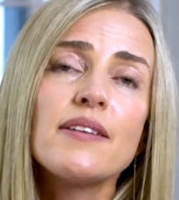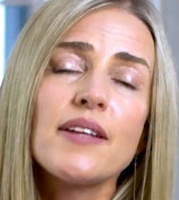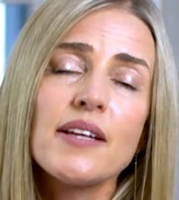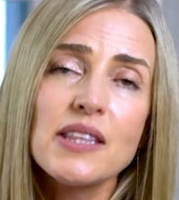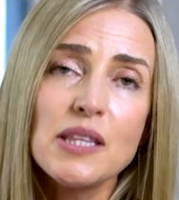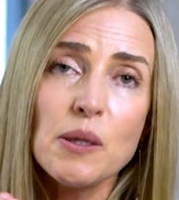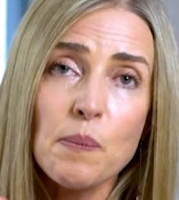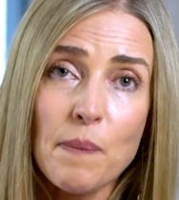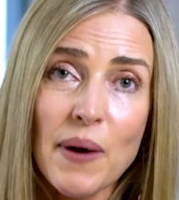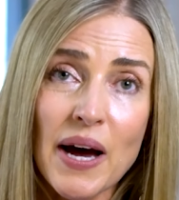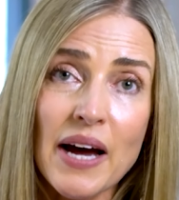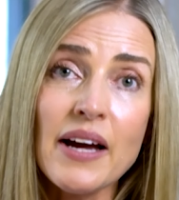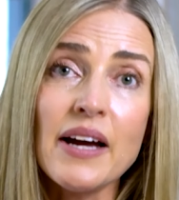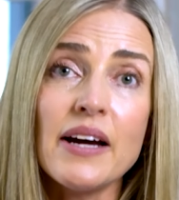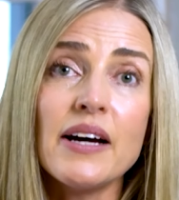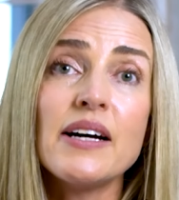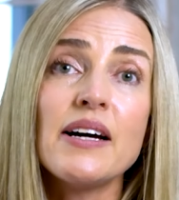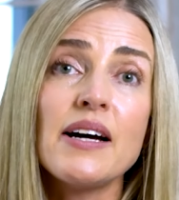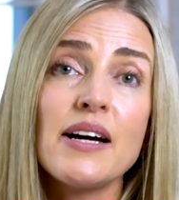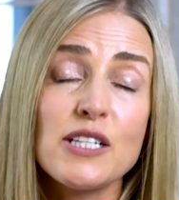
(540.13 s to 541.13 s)
that the
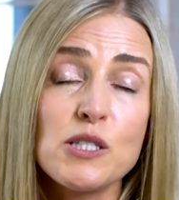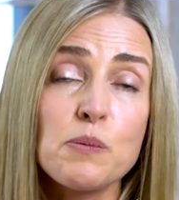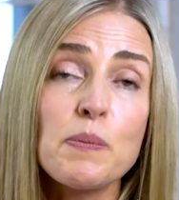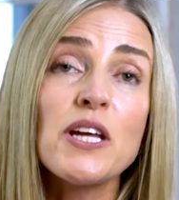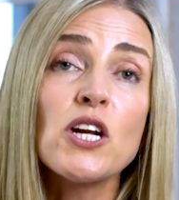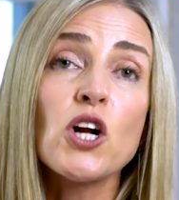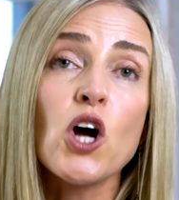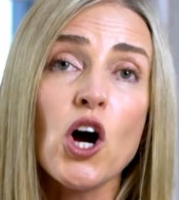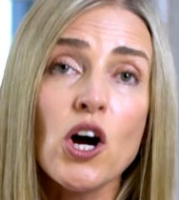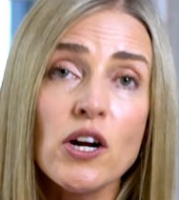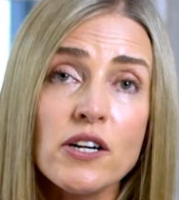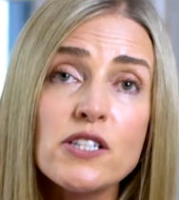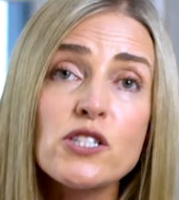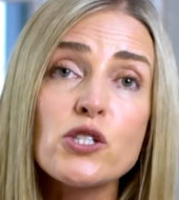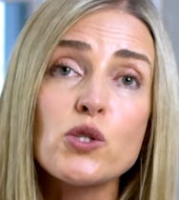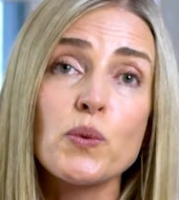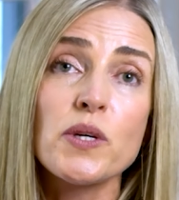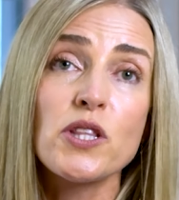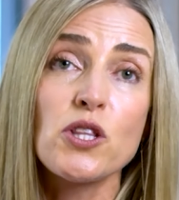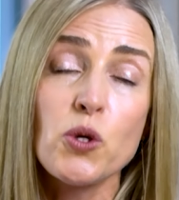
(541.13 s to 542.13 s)
buyer has been
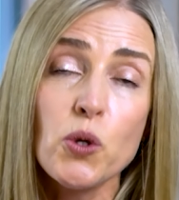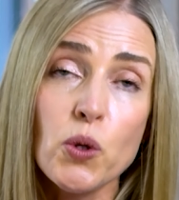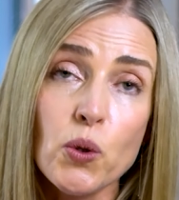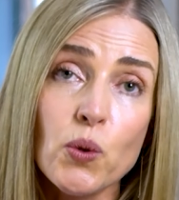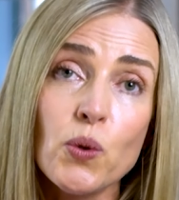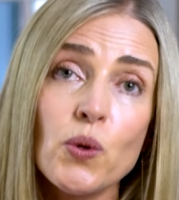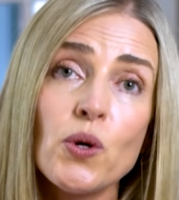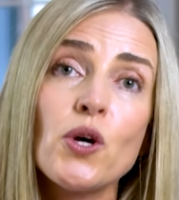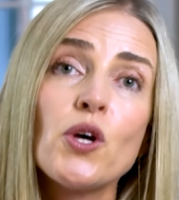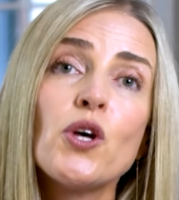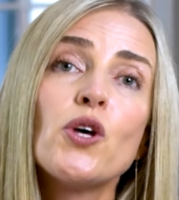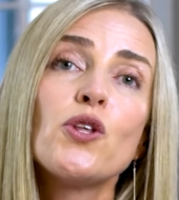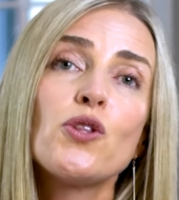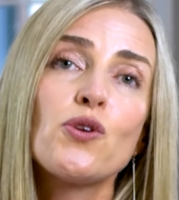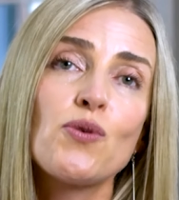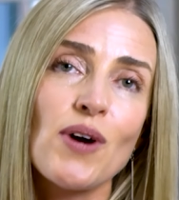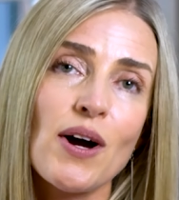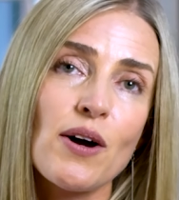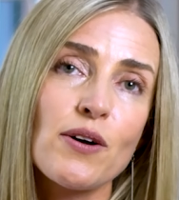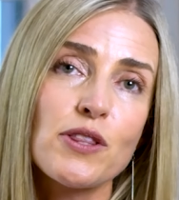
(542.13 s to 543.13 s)
honest with you
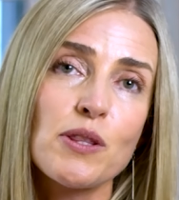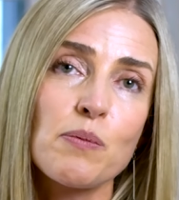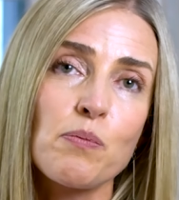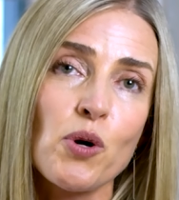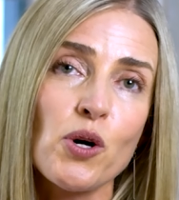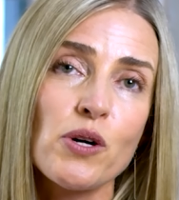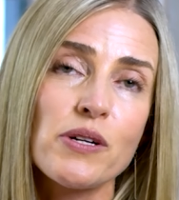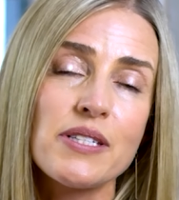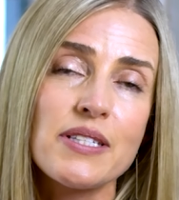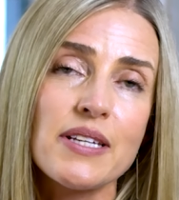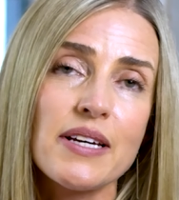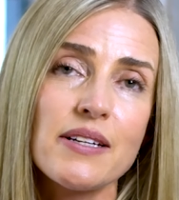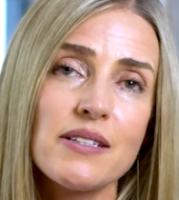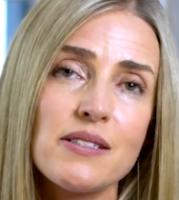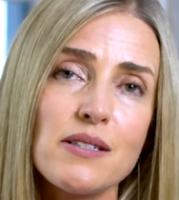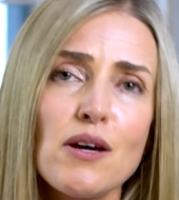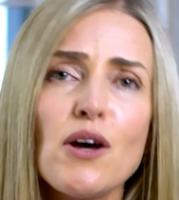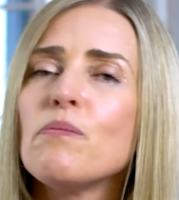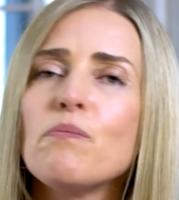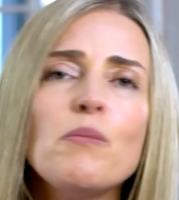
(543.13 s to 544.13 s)
throughout the
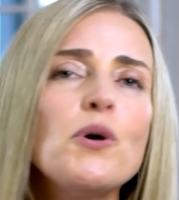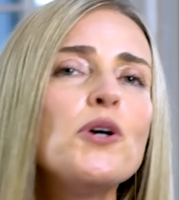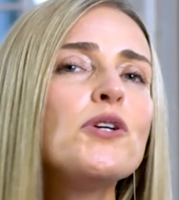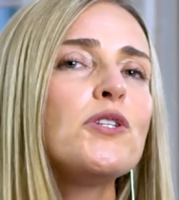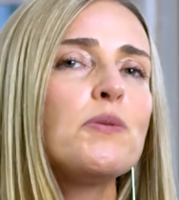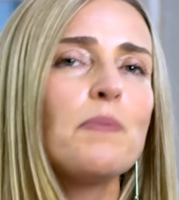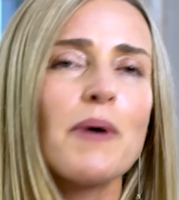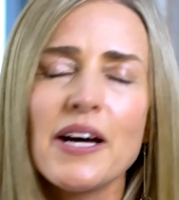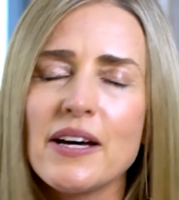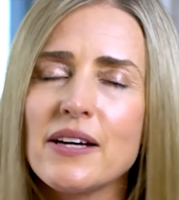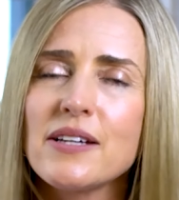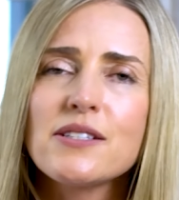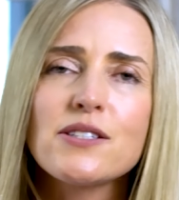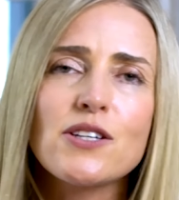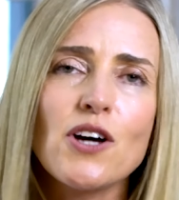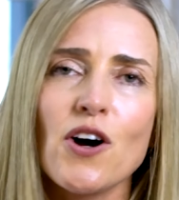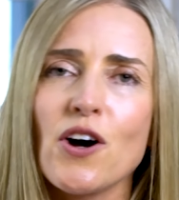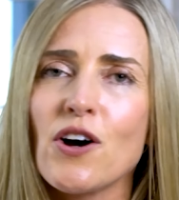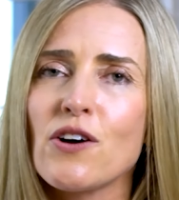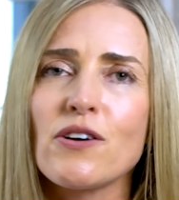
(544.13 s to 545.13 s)
process. Most buyers
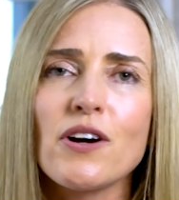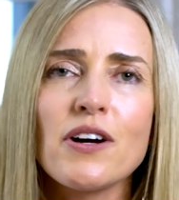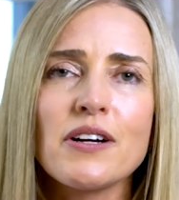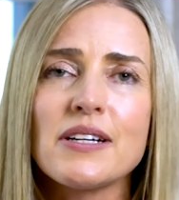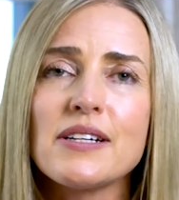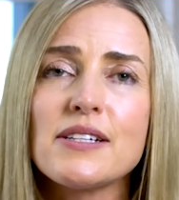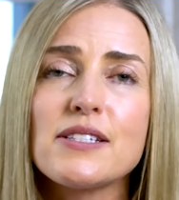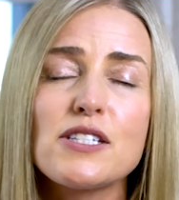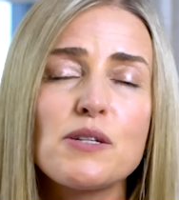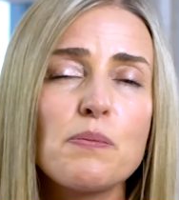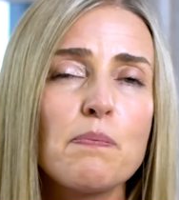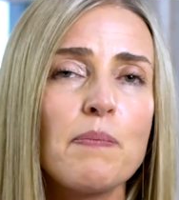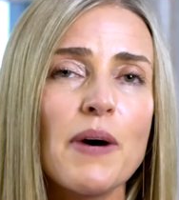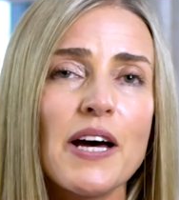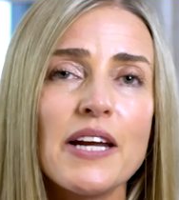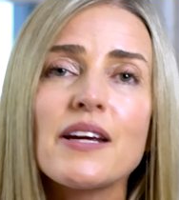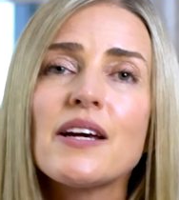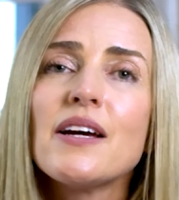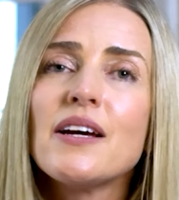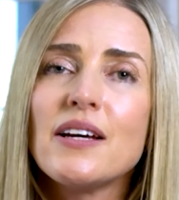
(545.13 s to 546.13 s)
are honest,
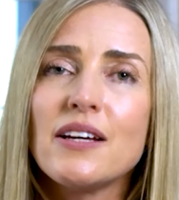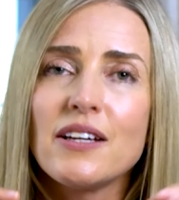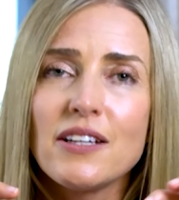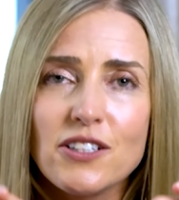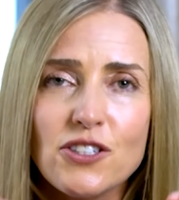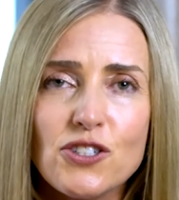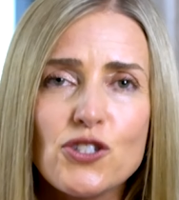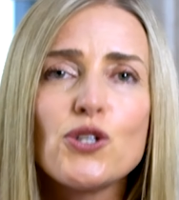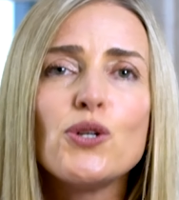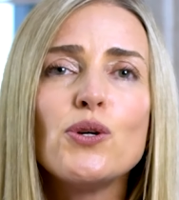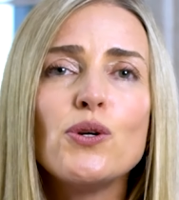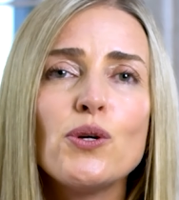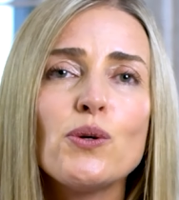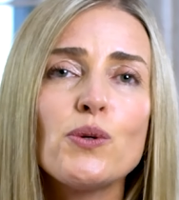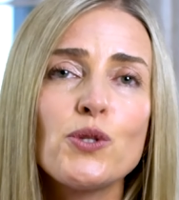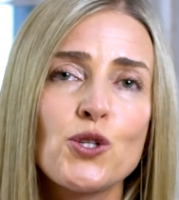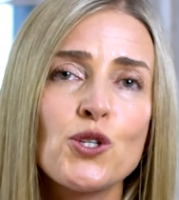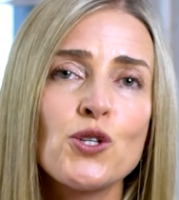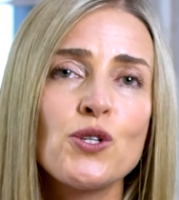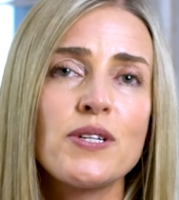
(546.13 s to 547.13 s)
but do your
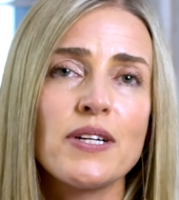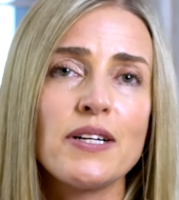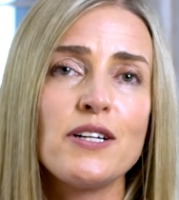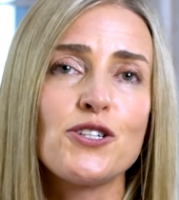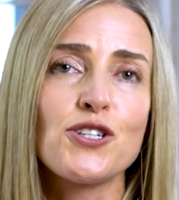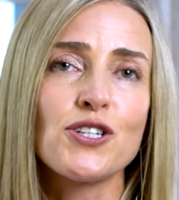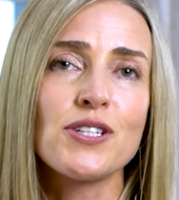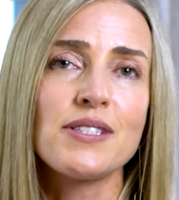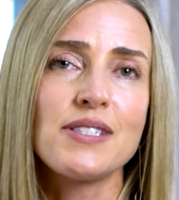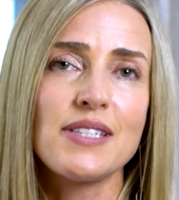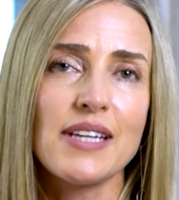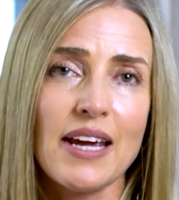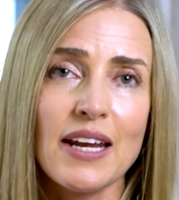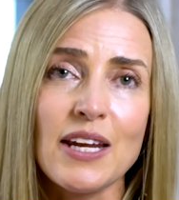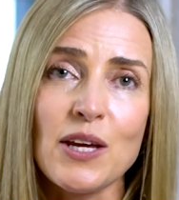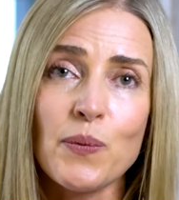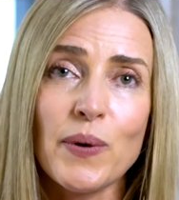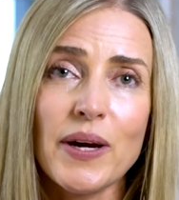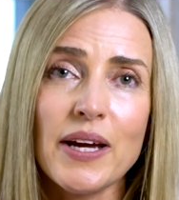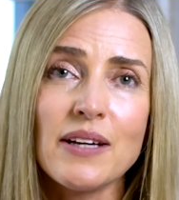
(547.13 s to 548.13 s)
due diligence
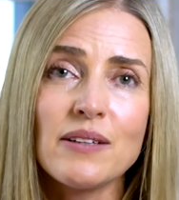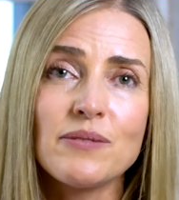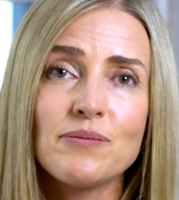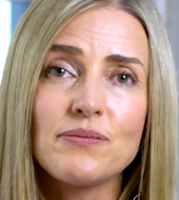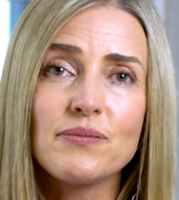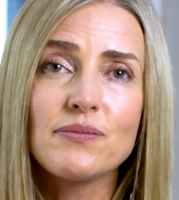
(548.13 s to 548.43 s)
anyway.